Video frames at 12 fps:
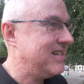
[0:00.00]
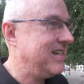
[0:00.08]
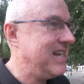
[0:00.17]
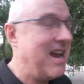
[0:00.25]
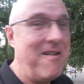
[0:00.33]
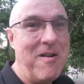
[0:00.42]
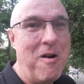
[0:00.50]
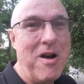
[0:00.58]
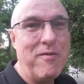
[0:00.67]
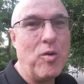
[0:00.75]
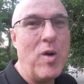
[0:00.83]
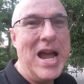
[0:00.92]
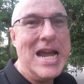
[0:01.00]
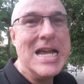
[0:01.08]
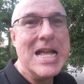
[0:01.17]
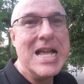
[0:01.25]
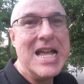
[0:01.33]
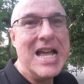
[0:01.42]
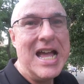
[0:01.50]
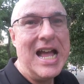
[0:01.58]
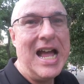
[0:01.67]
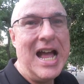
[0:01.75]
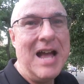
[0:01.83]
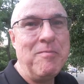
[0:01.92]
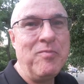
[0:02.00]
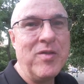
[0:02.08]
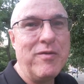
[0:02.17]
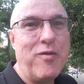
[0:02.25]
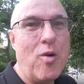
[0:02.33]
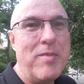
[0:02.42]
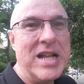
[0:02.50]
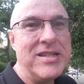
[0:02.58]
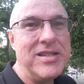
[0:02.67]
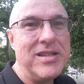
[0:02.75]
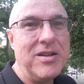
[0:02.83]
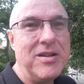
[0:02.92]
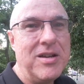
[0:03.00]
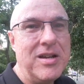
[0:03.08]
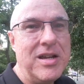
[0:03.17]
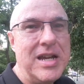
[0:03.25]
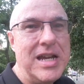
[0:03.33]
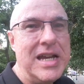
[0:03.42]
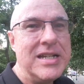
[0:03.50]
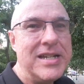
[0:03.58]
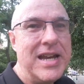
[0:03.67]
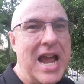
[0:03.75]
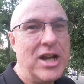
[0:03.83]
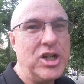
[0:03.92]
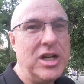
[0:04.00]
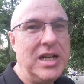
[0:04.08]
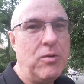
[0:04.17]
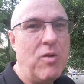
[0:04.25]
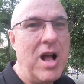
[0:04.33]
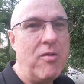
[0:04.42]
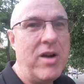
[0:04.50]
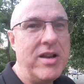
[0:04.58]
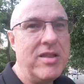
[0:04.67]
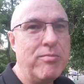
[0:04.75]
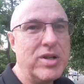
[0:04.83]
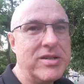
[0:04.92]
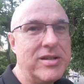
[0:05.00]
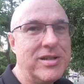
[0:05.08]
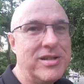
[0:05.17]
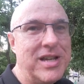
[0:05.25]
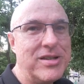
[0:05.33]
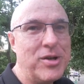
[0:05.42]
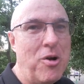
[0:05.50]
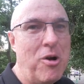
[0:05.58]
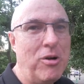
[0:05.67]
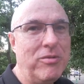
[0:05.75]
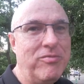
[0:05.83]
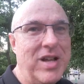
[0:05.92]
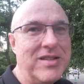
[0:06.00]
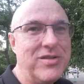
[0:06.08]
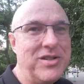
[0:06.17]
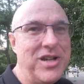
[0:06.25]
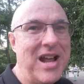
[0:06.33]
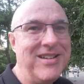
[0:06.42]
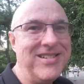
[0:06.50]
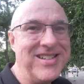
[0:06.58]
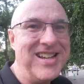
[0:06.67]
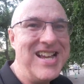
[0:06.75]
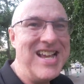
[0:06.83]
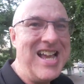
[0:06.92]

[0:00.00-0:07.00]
than a year and a half away. 4 months internationally while running the business as a whole. That's the challenge.